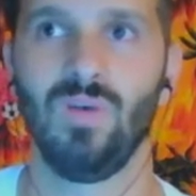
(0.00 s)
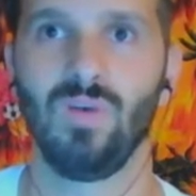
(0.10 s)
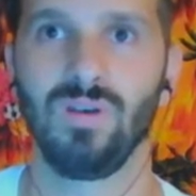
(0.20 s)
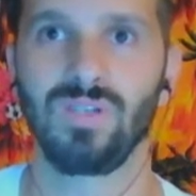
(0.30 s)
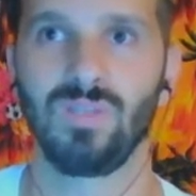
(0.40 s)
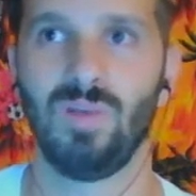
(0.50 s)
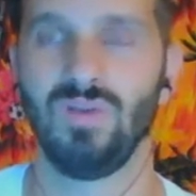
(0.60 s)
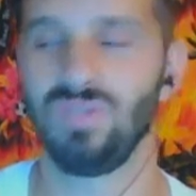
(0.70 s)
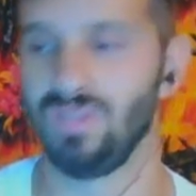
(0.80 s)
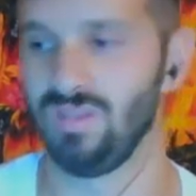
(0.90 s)
were
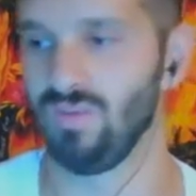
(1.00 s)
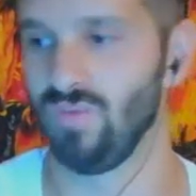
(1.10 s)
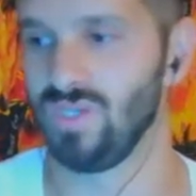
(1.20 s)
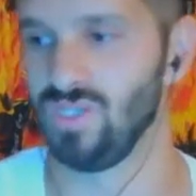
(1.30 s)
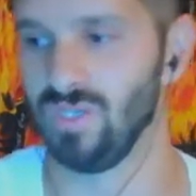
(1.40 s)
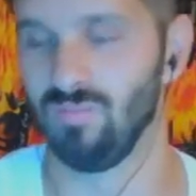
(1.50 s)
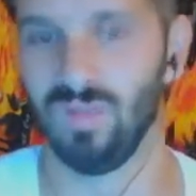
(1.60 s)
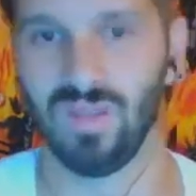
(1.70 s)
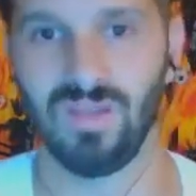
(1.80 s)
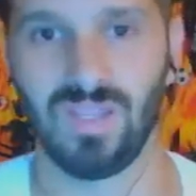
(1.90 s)
supposedly rigid,
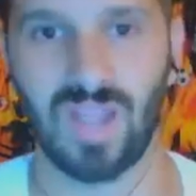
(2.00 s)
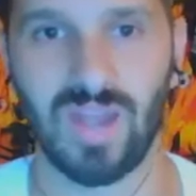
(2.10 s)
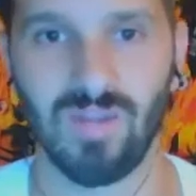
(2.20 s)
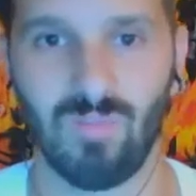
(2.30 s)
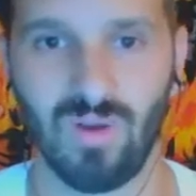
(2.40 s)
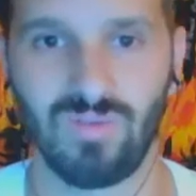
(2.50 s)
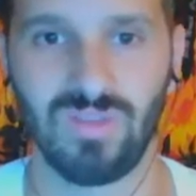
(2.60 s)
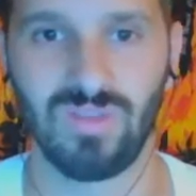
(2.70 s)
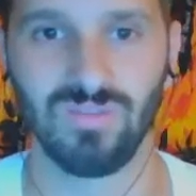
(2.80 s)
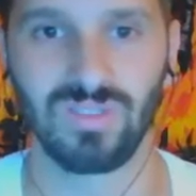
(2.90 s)
but he kind of broke
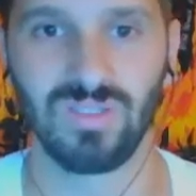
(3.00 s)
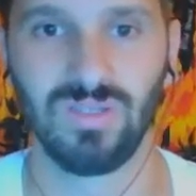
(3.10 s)
those.